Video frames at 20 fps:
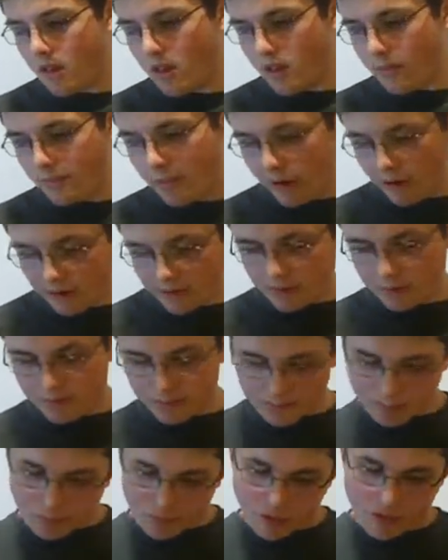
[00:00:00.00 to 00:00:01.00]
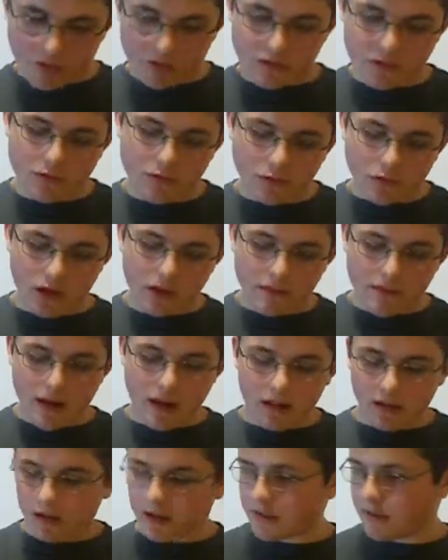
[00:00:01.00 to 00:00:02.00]
Barrel's a pretty good quality
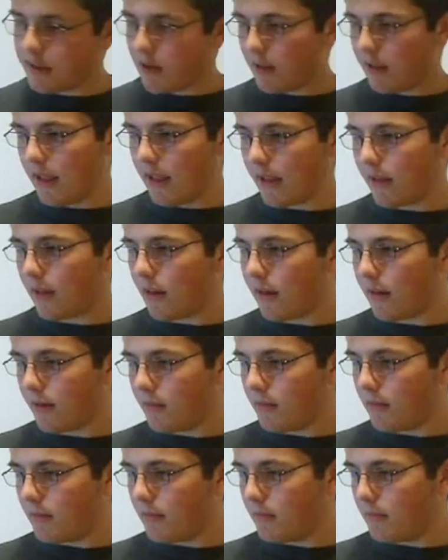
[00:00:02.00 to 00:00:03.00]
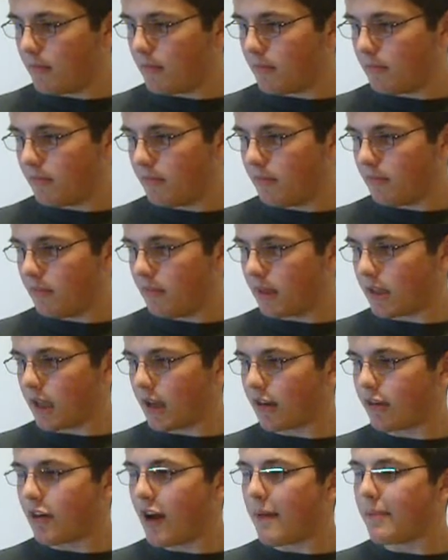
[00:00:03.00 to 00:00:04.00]
metal. It's not that
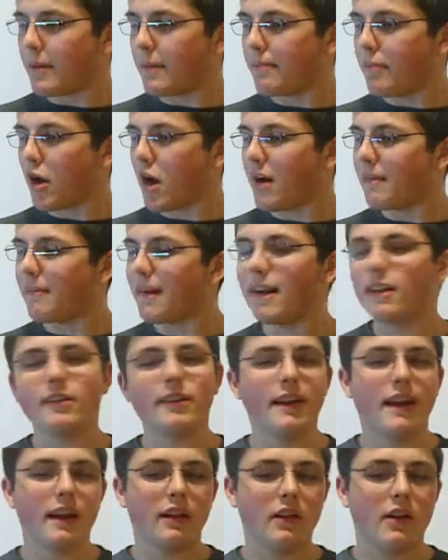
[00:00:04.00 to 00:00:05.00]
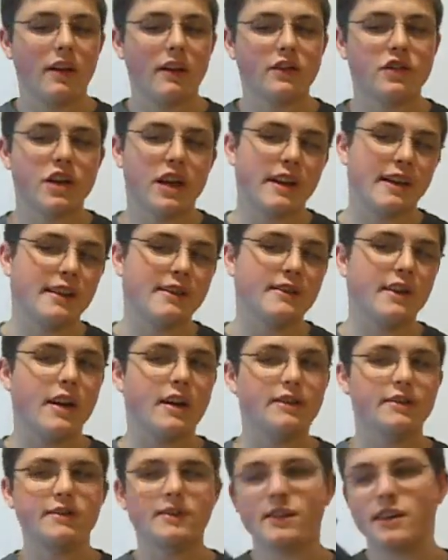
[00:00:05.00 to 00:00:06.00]
crappy pot metal you get in a lot of Chinese guns.